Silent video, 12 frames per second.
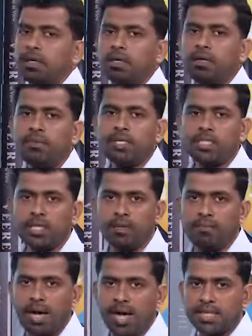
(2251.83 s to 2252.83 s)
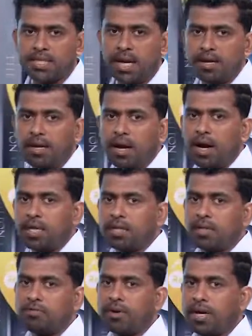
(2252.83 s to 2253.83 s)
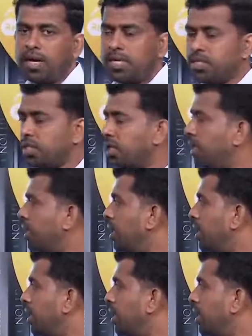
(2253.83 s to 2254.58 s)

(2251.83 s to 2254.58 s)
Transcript: commercial banks and other financial